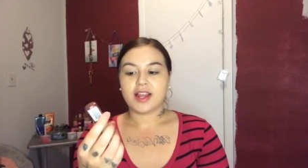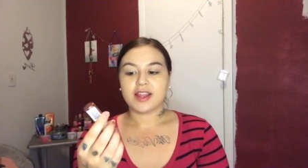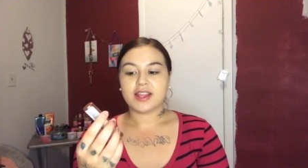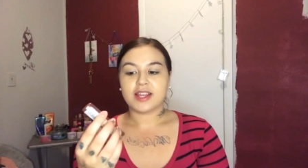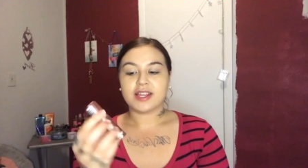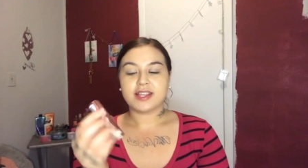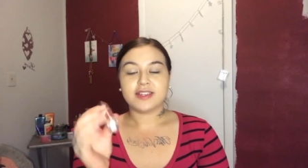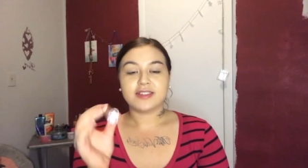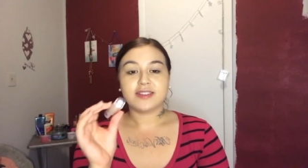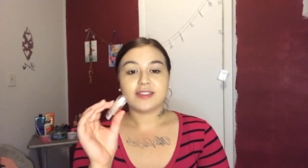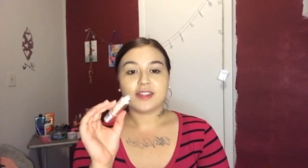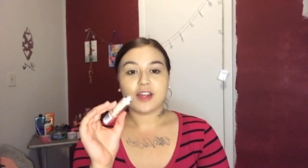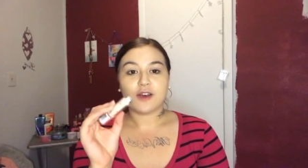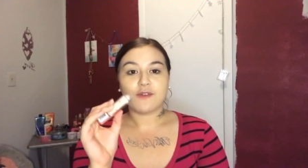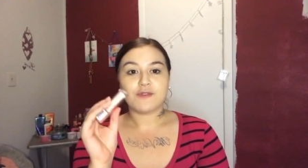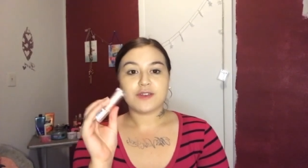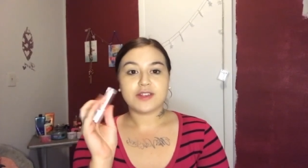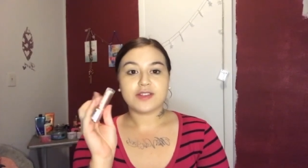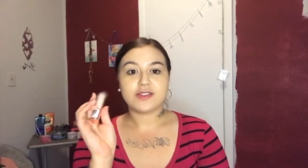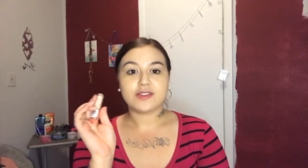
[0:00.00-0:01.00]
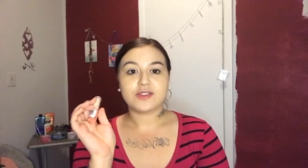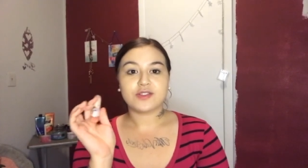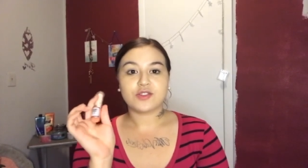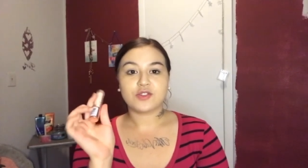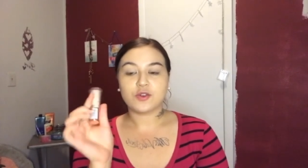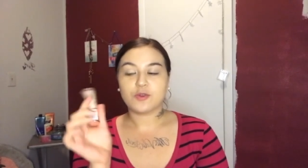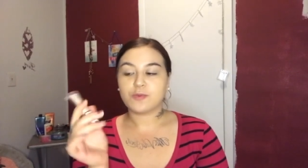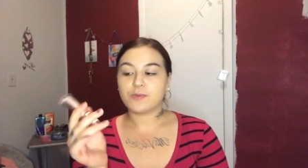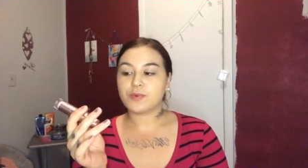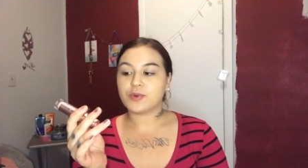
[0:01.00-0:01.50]
This stuff is
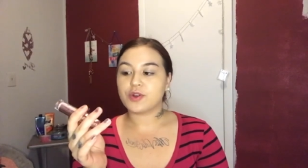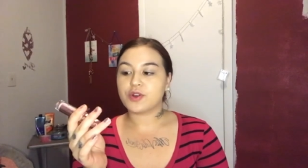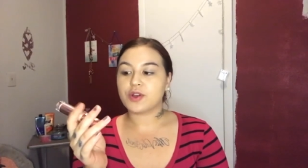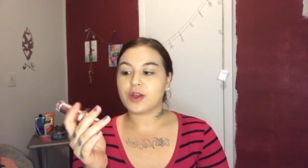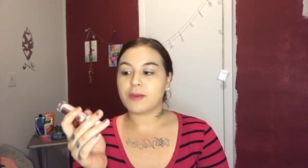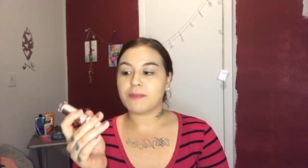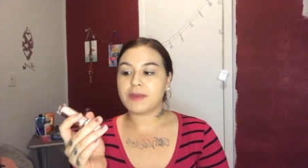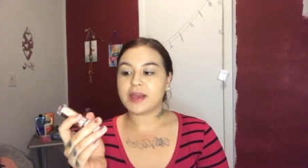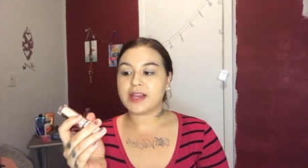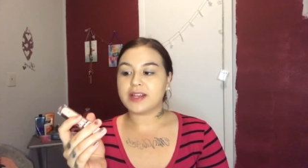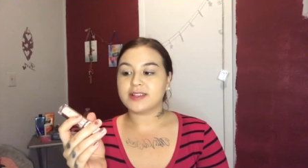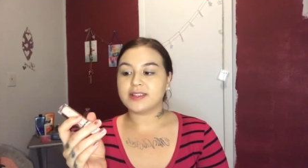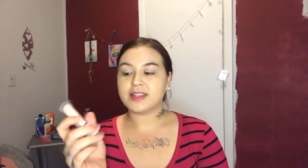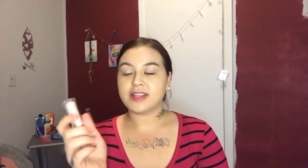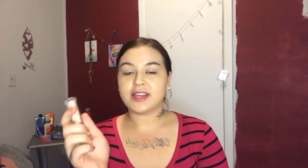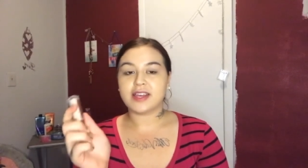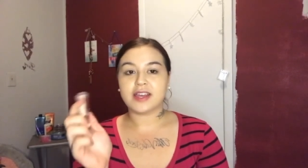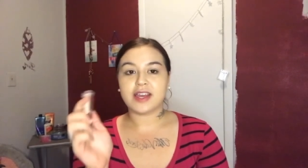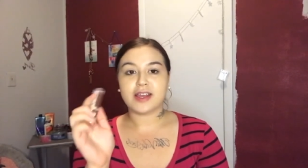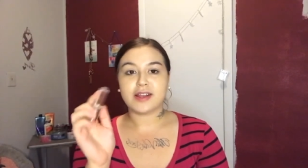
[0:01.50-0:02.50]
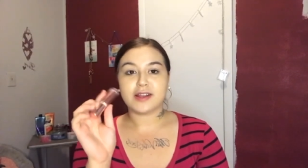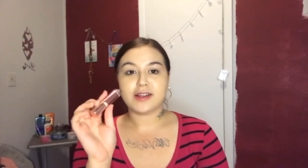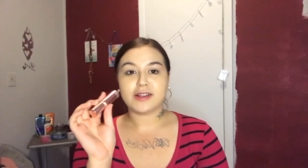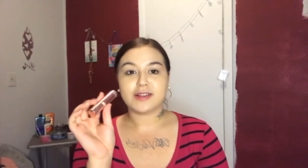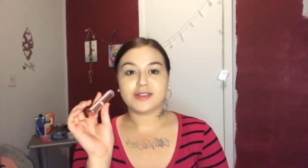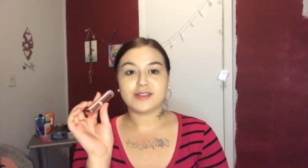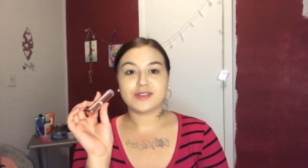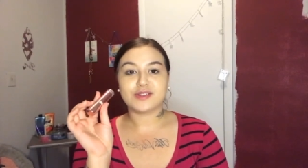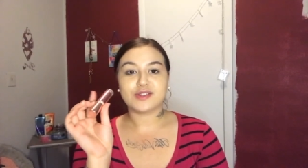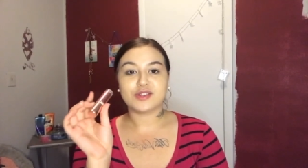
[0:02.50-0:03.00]
super amazing and it
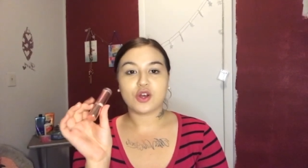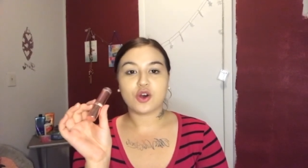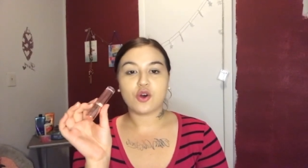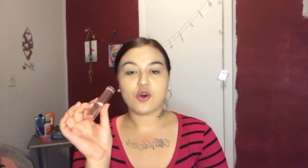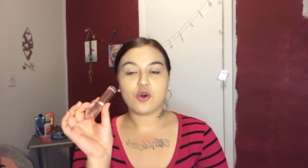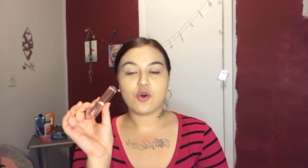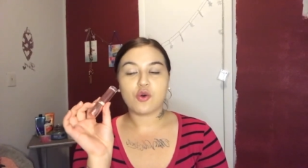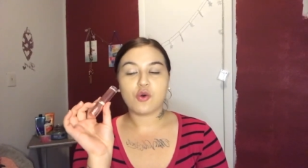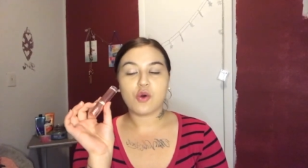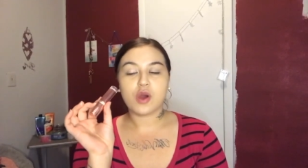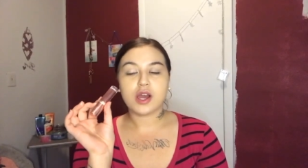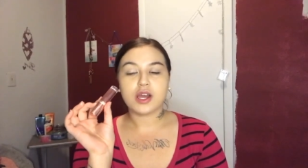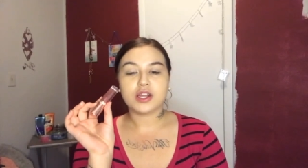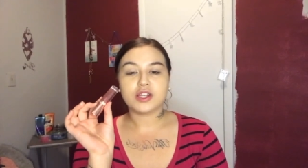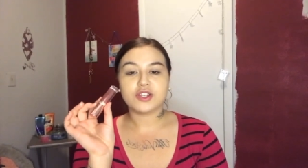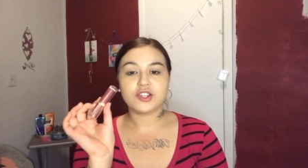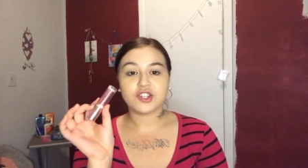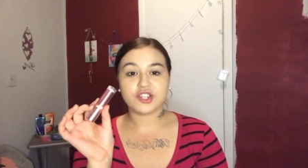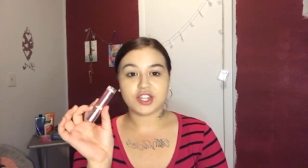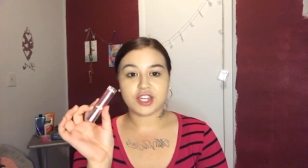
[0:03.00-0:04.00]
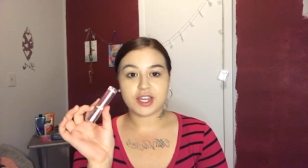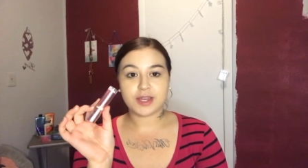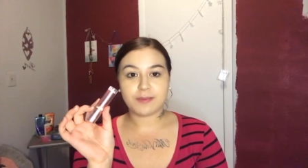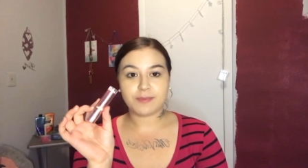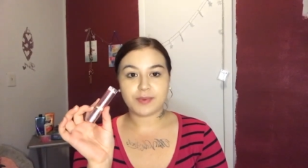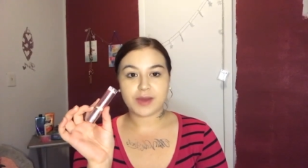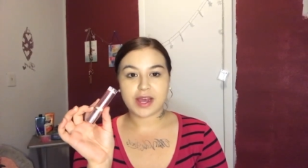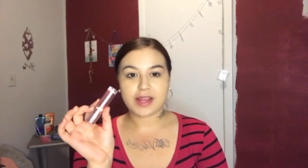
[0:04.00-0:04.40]
is so cheap.